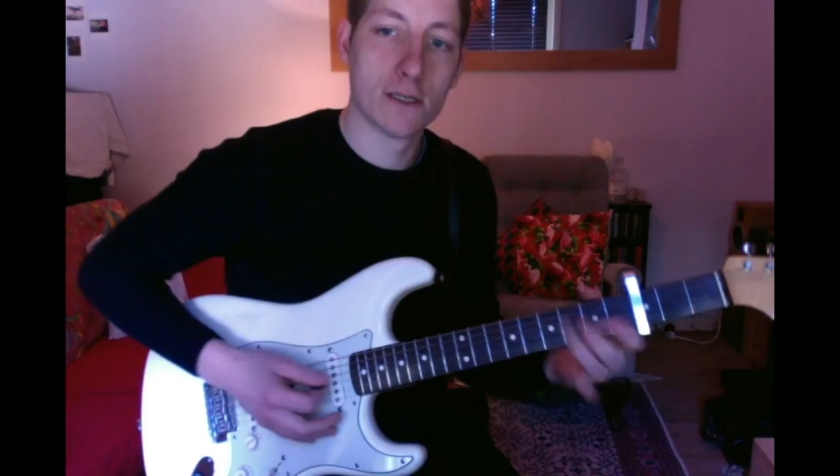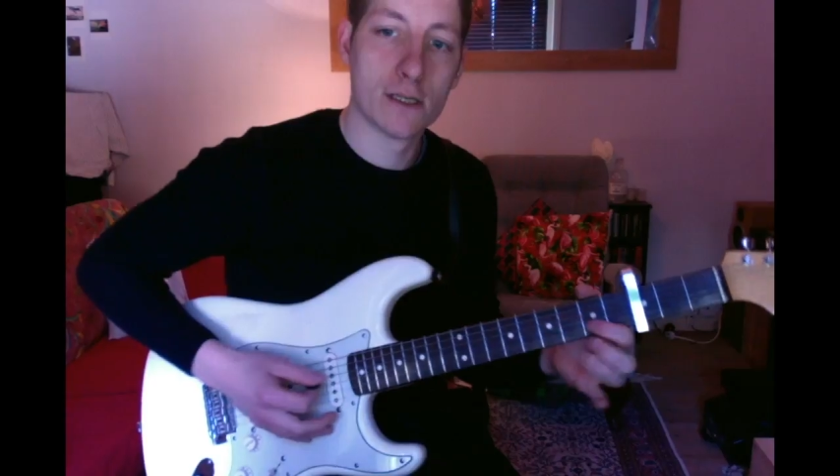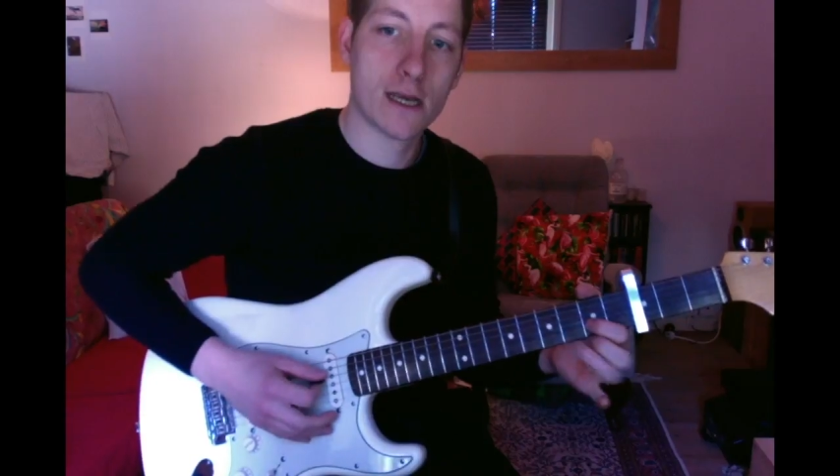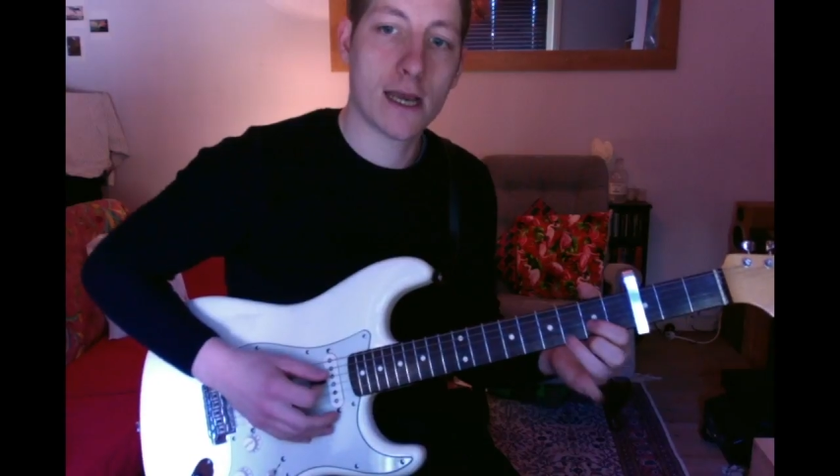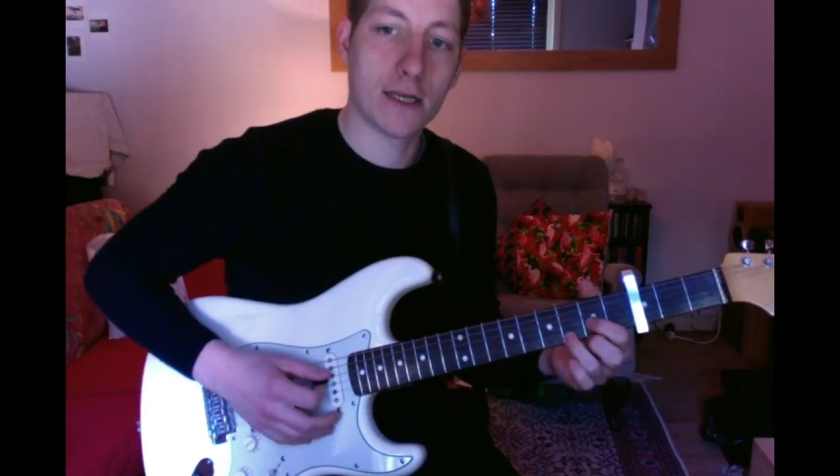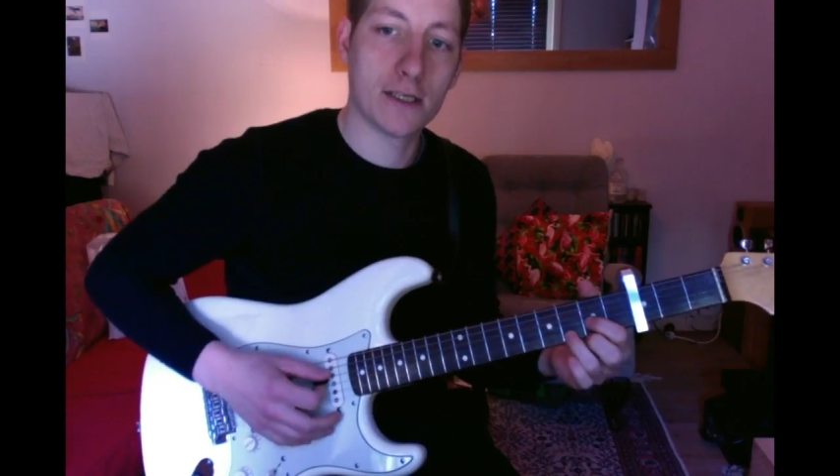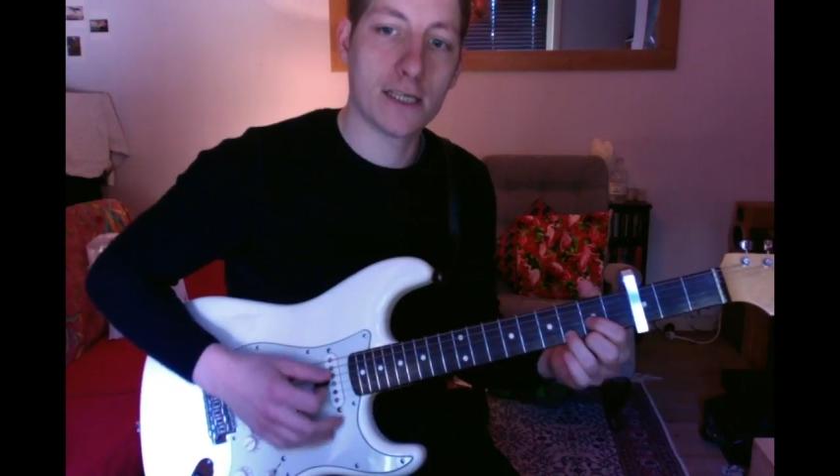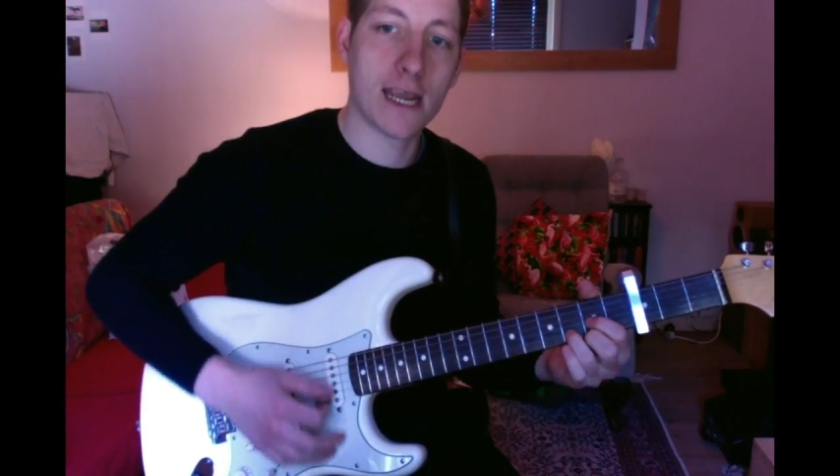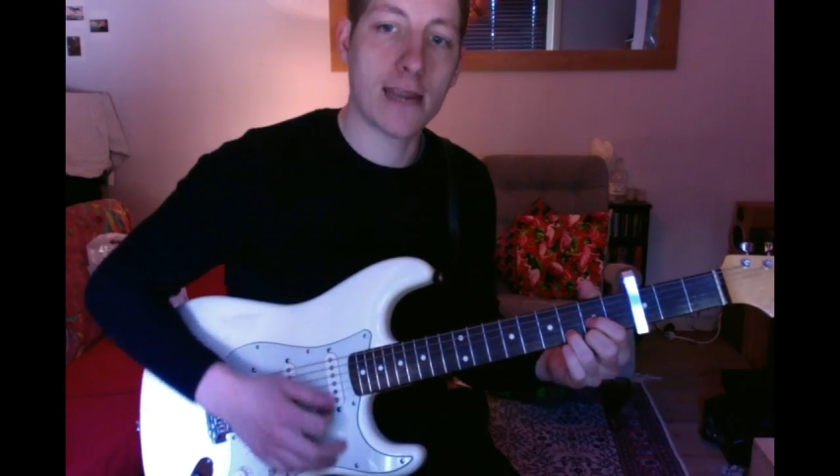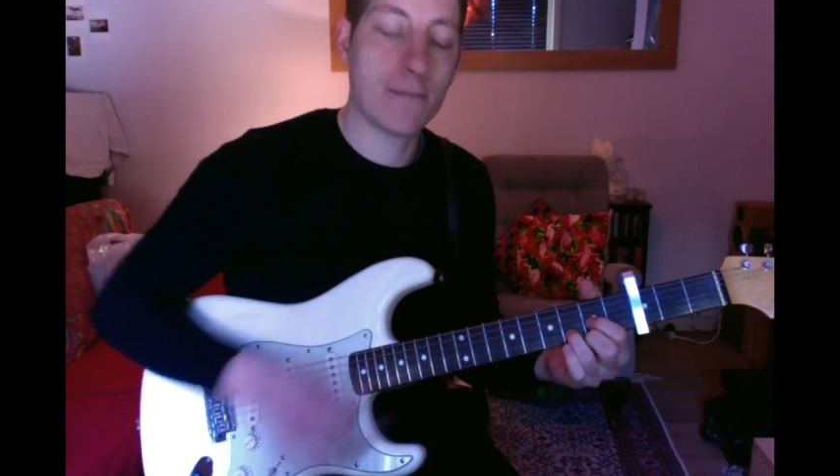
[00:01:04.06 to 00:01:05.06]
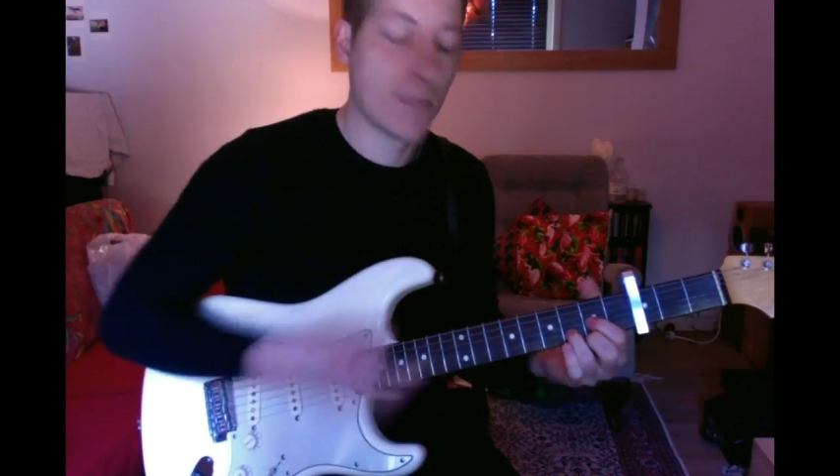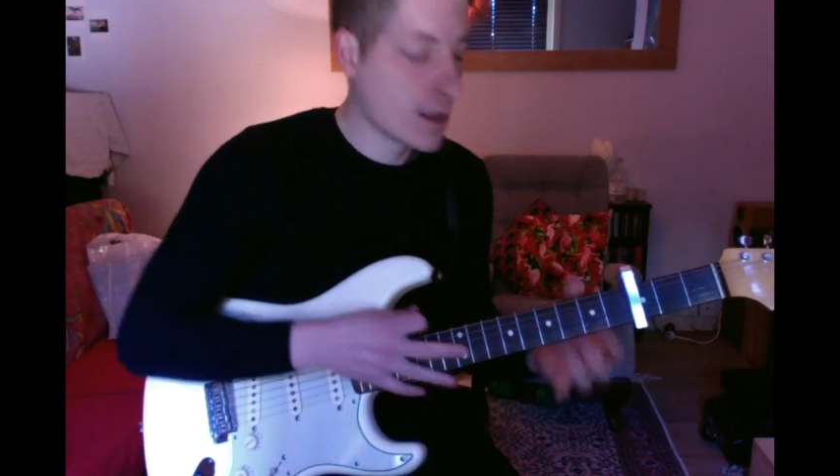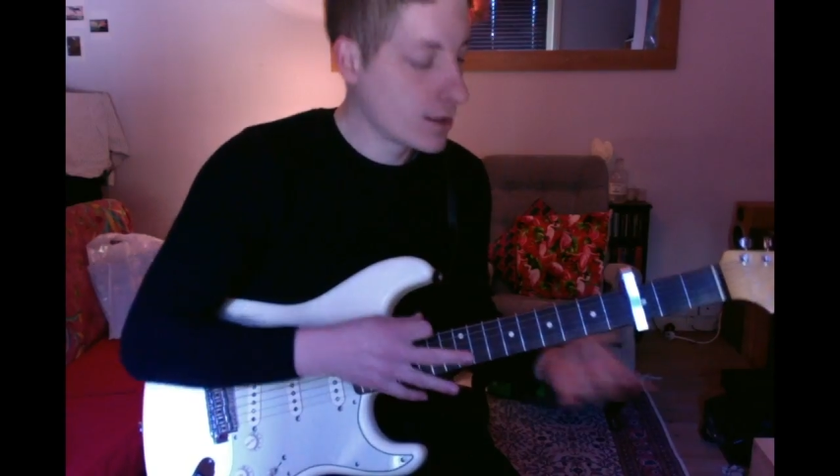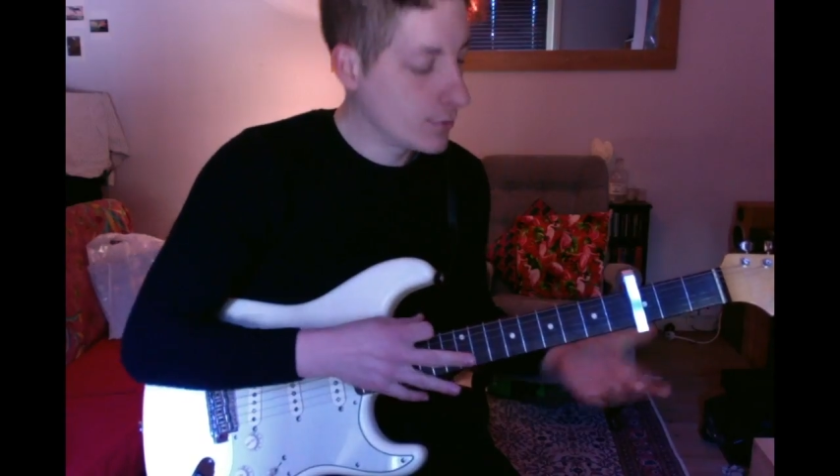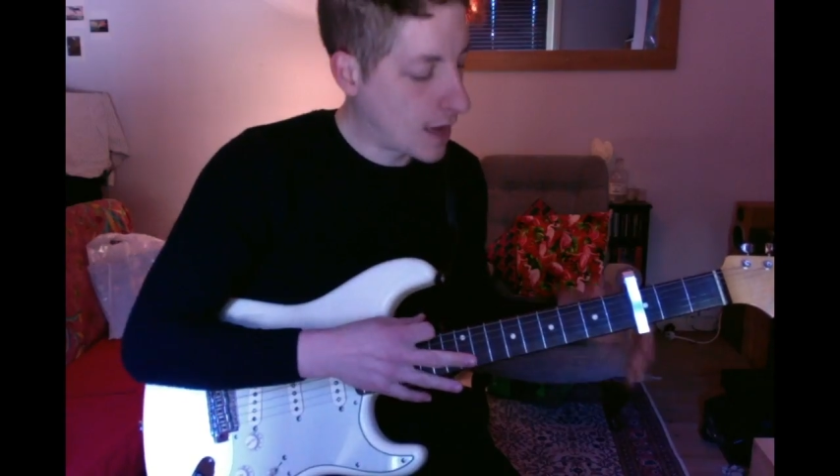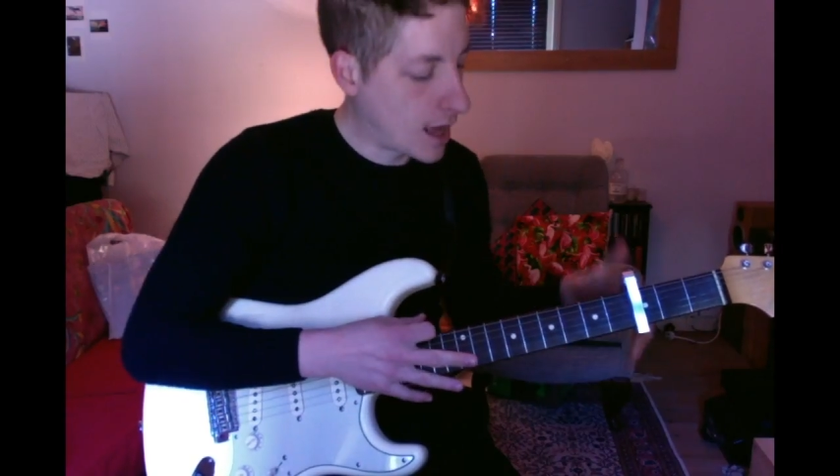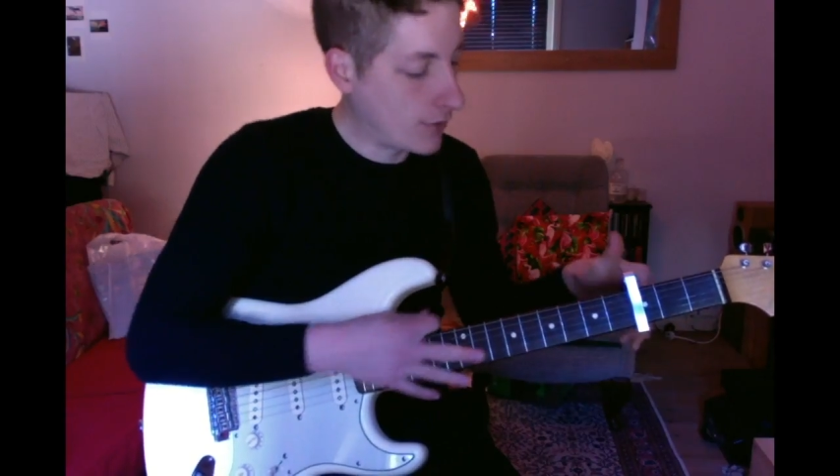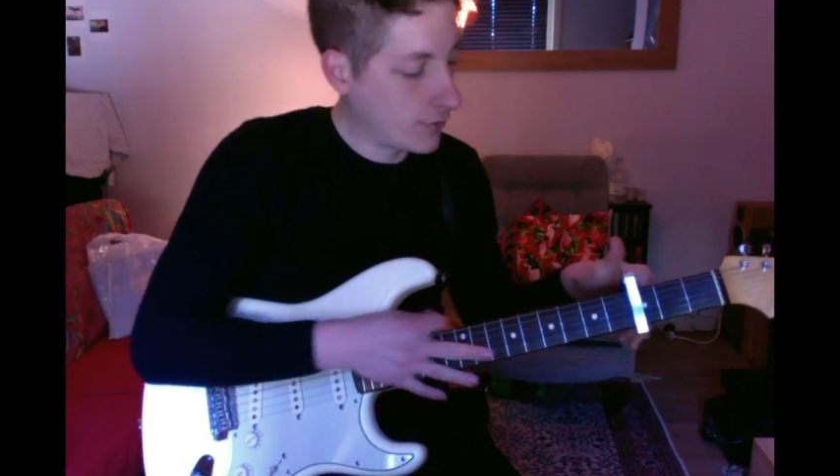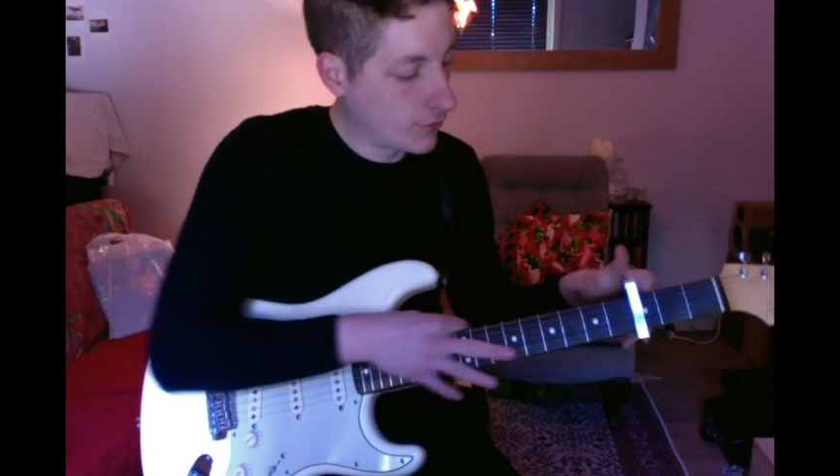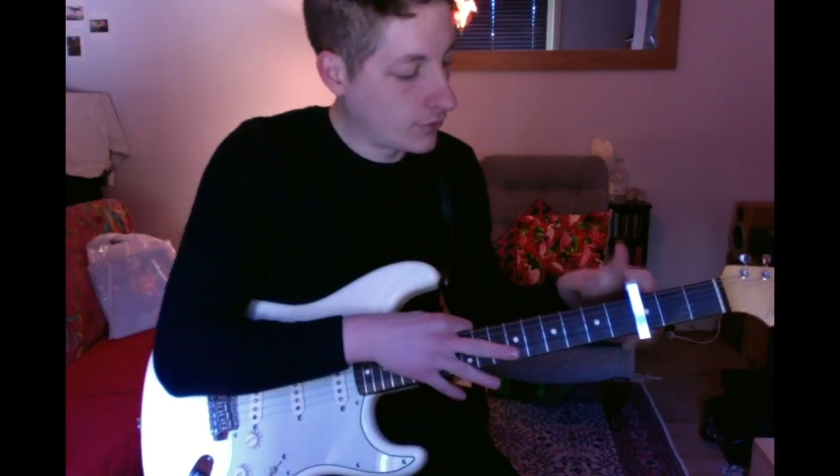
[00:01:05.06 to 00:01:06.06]
and D,
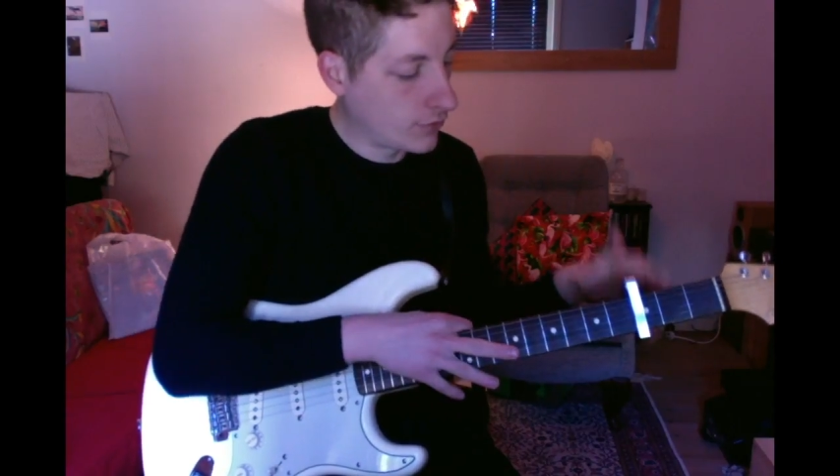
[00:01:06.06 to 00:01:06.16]
but